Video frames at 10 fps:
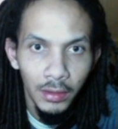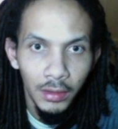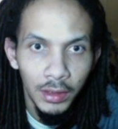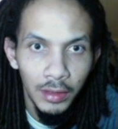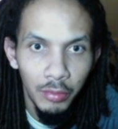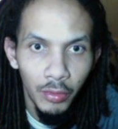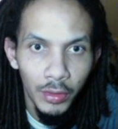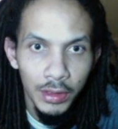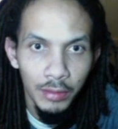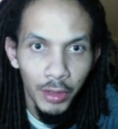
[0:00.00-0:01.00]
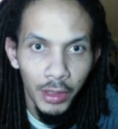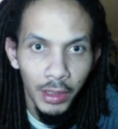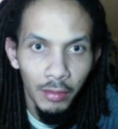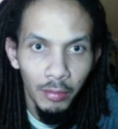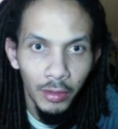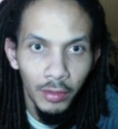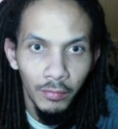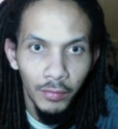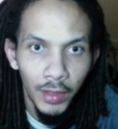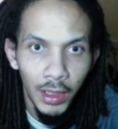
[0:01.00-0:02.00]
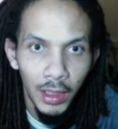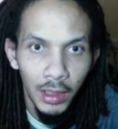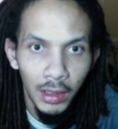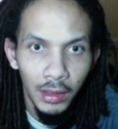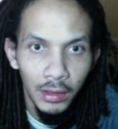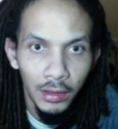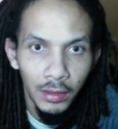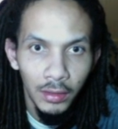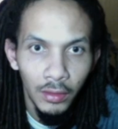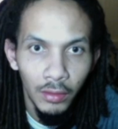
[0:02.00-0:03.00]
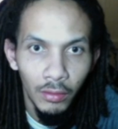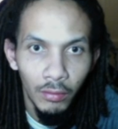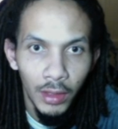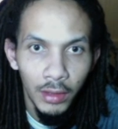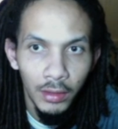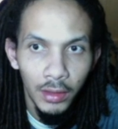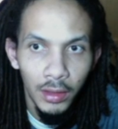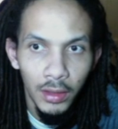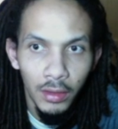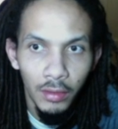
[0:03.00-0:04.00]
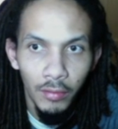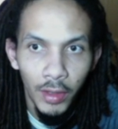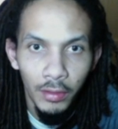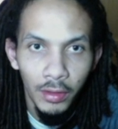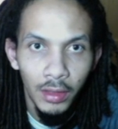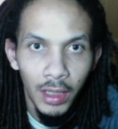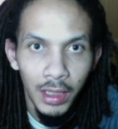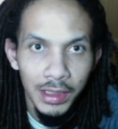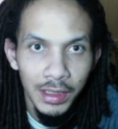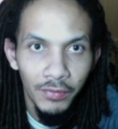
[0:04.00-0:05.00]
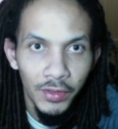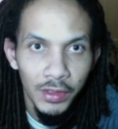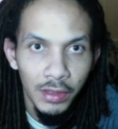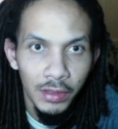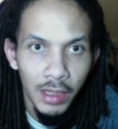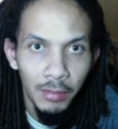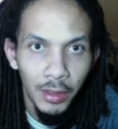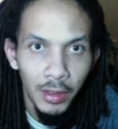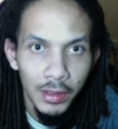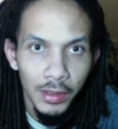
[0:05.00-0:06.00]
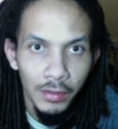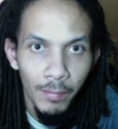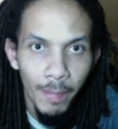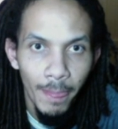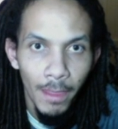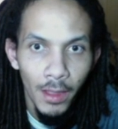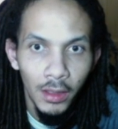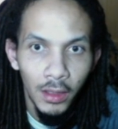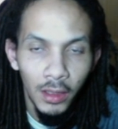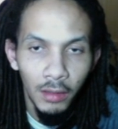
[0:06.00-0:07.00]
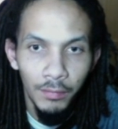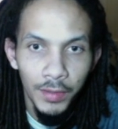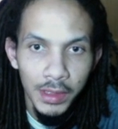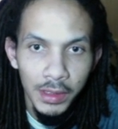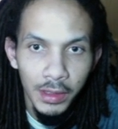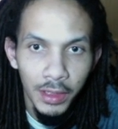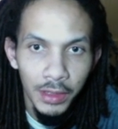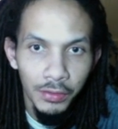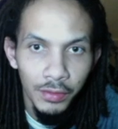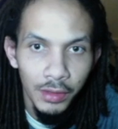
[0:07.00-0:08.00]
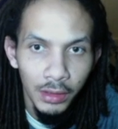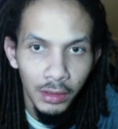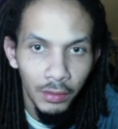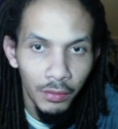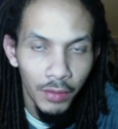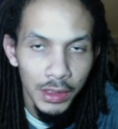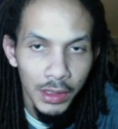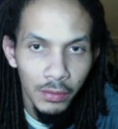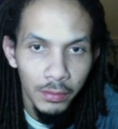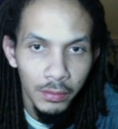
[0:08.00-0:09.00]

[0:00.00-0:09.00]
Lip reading: Key points to break out above, and right there around 97 is our top line. So this is our entry green zone.